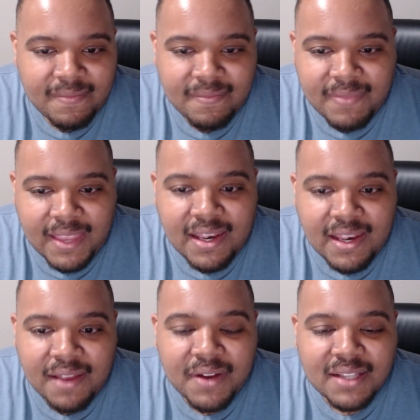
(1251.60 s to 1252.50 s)

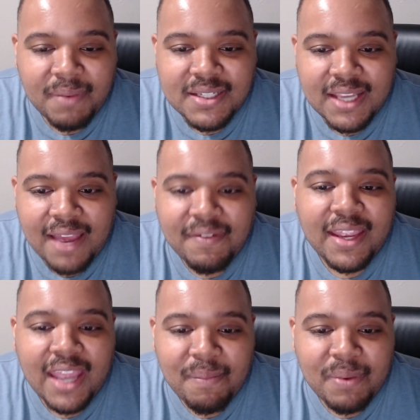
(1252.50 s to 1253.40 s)
never got to basically have a
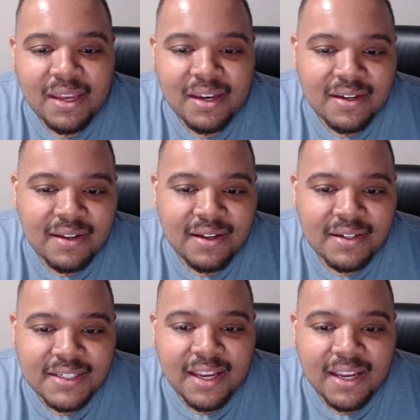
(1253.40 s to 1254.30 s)
happy ending
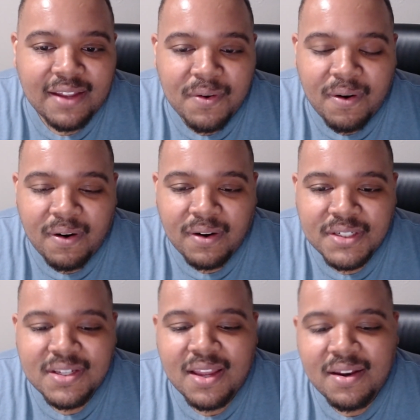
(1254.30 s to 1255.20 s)
together, or
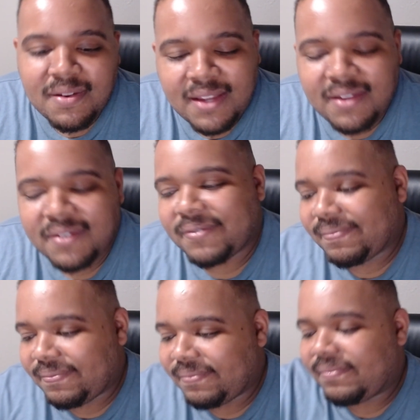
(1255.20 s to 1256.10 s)
just kind of like
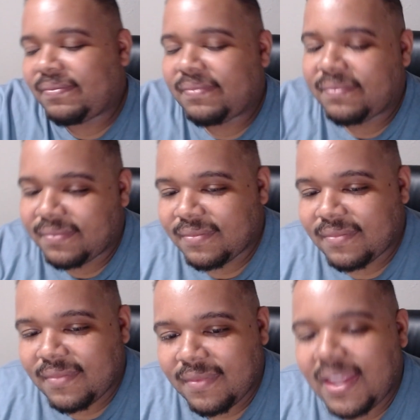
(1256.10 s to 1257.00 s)

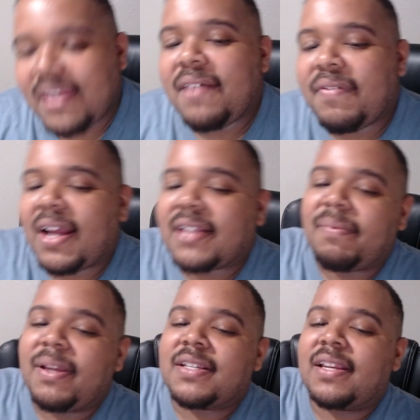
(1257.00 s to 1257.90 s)
they never got to
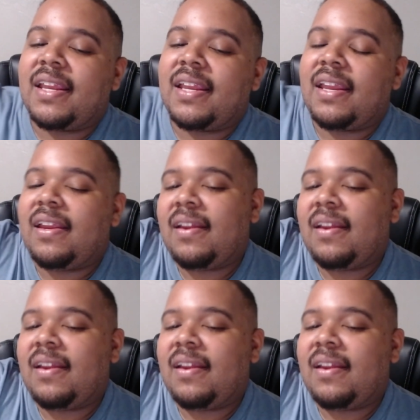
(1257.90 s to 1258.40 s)
basically